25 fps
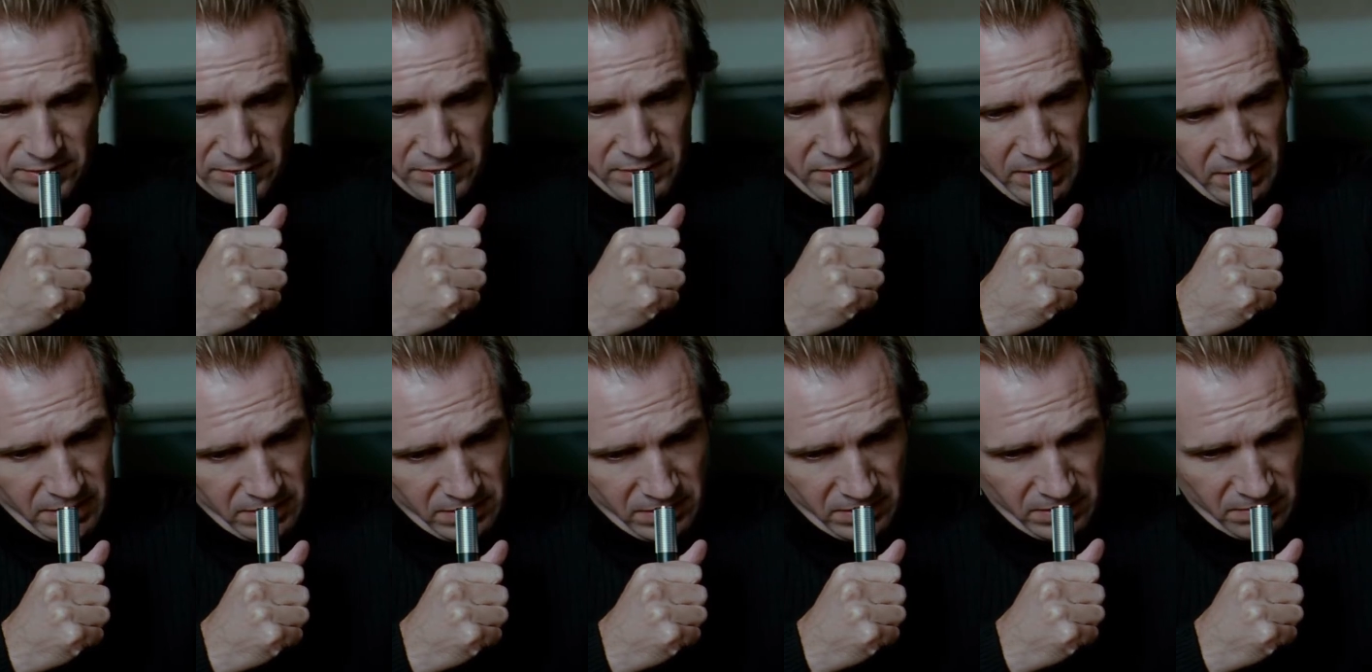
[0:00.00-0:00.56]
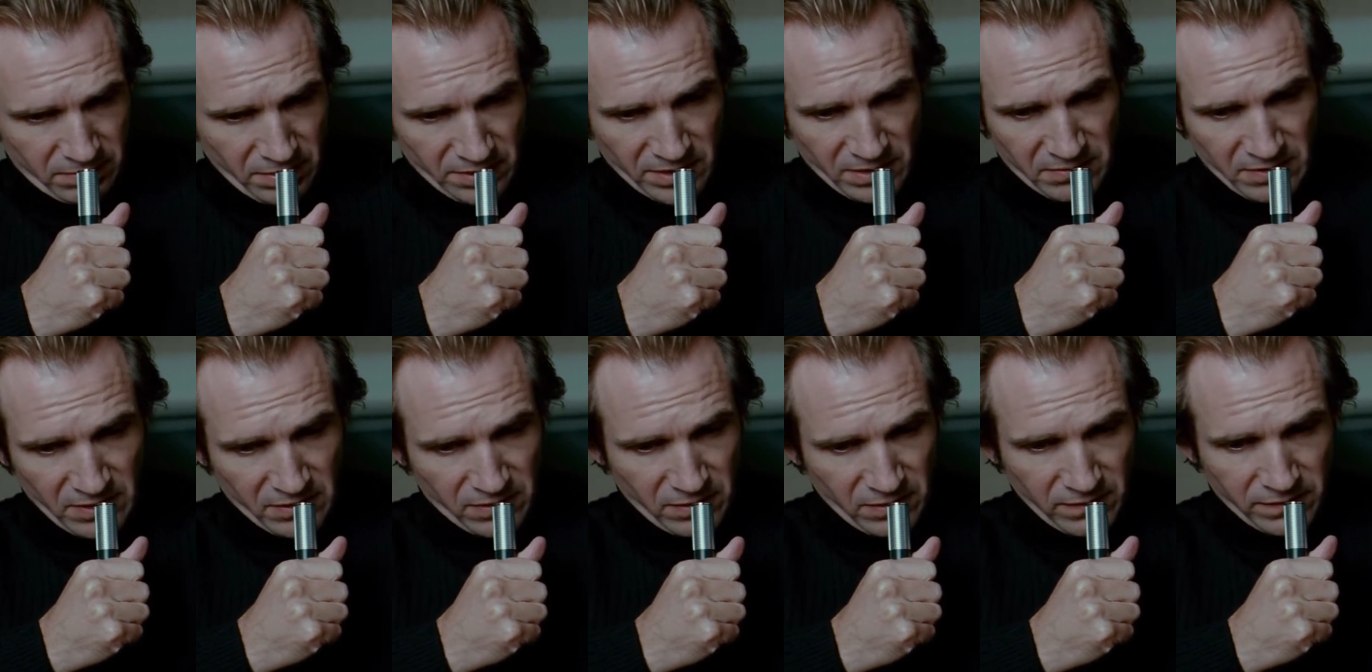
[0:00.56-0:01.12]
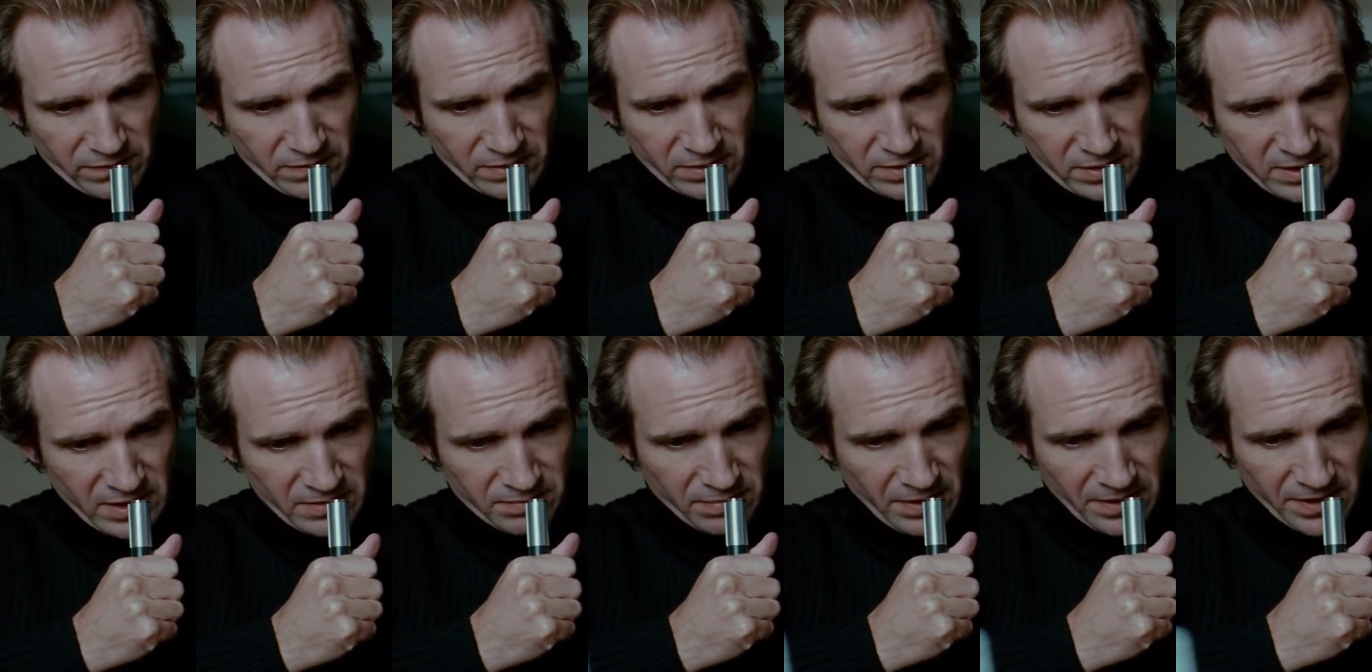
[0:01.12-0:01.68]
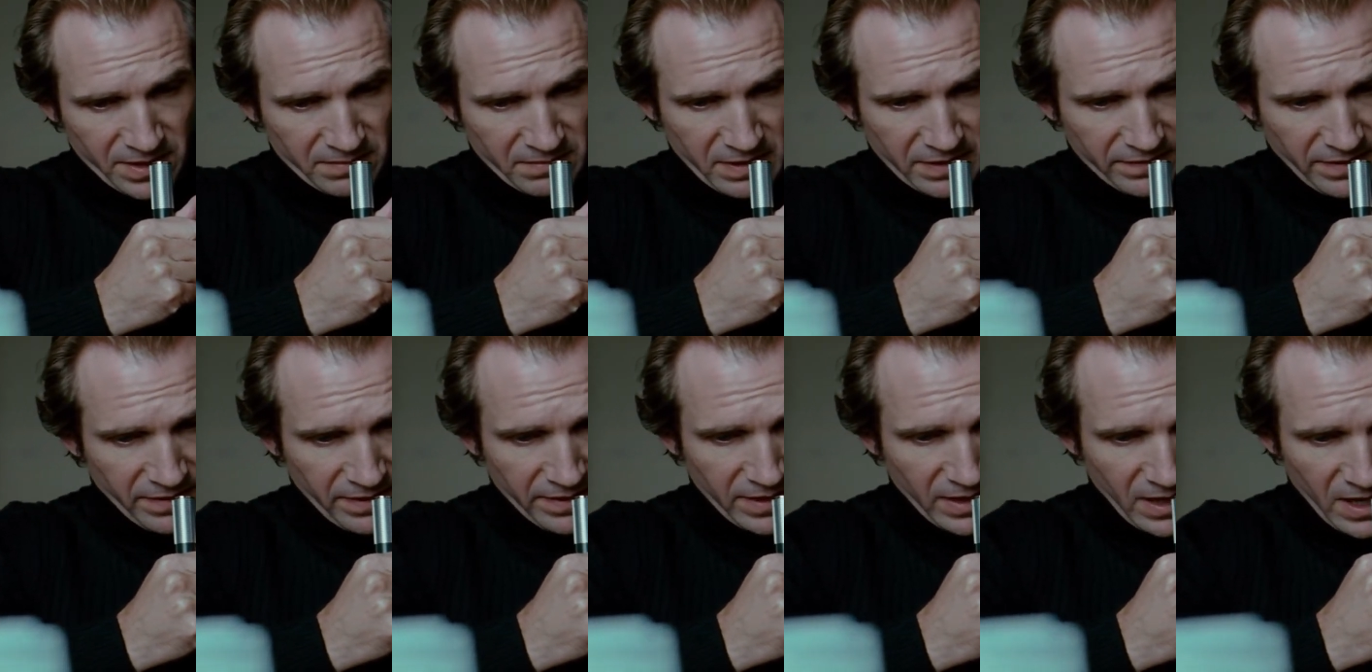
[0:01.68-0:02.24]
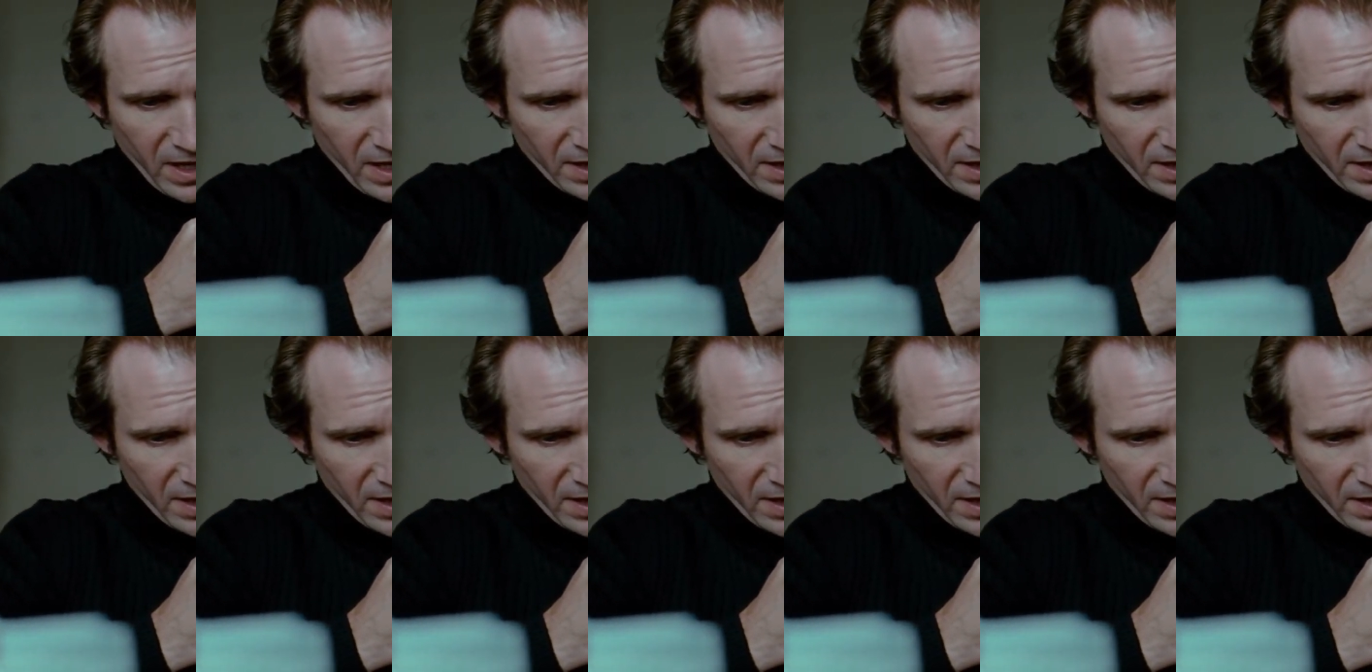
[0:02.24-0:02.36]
is reading the books. This